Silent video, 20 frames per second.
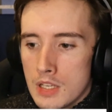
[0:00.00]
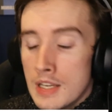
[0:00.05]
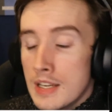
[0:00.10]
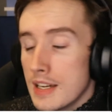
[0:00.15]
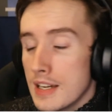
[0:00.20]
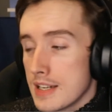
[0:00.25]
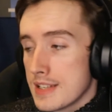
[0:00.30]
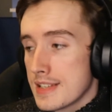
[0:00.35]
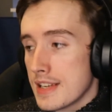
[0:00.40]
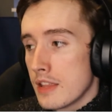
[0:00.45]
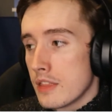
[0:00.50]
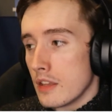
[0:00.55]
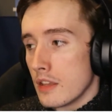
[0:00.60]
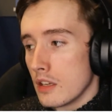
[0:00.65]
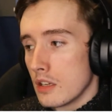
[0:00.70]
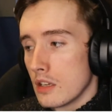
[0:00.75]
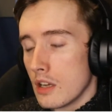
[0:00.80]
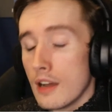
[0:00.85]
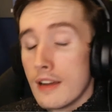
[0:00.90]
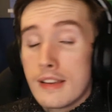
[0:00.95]
I say think.
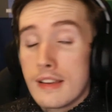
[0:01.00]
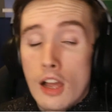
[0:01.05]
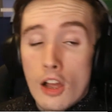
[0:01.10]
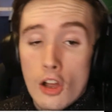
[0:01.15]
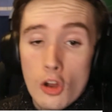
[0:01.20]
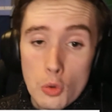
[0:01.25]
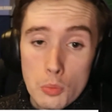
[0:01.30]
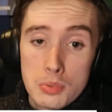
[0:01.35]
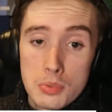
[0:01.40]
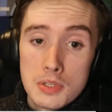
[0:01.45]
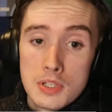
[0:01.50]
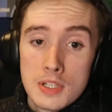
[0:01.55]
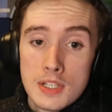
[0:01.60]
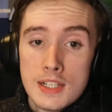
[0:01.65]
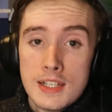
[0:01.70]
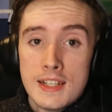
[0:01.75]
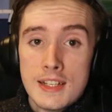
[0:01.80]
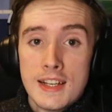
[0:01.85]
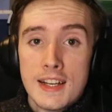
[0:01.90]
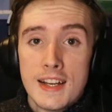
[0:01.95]
I hope
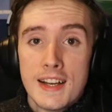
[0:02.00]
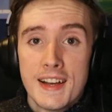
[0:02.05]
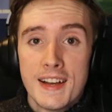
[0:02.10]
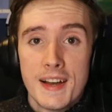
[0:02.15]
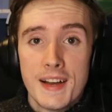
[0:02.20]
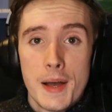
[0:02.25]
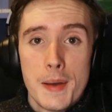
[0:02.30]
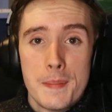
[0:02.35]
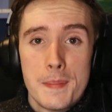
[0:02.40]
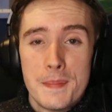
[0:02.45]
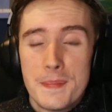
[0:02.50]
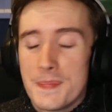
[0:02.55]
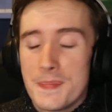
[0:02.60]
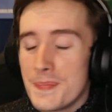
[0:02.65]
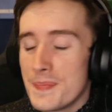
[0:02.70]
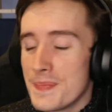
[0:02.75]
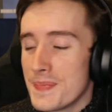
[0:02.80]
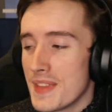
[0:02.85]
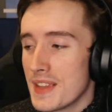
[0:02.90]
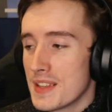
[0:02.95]

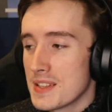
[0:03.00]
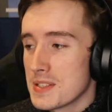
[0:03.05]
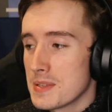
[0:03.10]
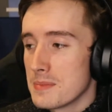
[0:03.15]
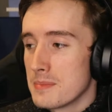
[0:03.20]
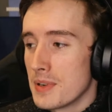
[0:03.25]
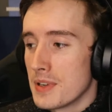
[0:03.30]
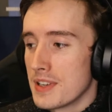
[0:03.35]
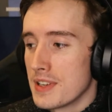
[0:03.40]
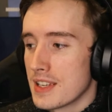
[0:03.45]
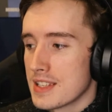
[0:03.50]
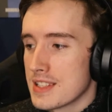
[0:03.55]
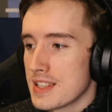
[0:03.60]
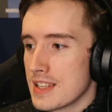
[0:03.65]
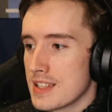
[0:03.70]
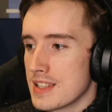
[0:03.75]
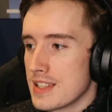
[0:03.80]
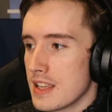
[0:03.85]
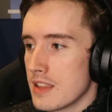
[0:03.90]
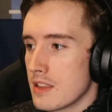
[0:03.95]
at some point next
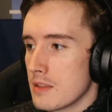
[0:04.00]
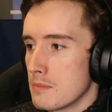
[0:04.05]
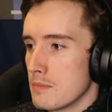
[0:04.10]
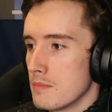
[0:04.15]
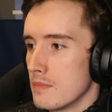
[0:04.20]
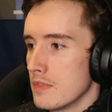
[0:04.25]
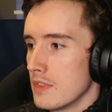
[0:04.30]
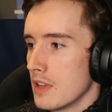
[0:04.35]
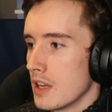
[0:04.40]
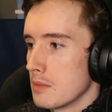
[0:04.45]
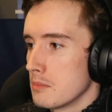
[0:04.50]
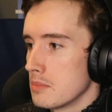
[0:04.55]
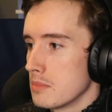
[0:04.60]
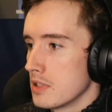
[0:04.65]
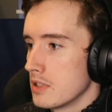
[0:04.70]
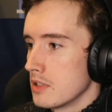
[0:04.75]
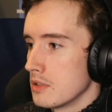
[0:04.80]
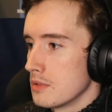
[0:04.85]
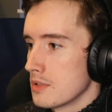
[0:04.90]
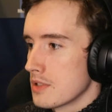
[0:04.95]
season Ethan
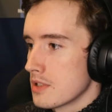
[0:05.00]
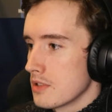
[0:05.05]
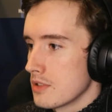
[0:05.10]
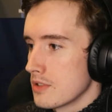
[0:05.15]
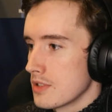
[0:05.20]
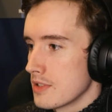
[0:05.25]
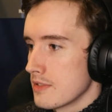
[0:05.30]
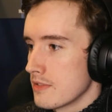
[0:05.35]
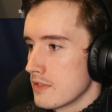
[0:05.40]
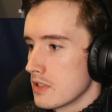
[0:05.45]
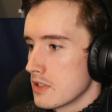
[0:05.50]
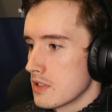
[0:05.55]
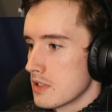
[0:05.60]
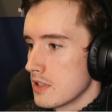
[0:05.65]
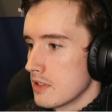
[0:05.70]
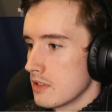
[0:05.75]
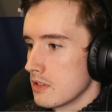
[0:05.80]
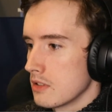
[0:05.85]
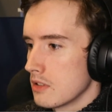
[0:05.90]
Ampadu scores his first up.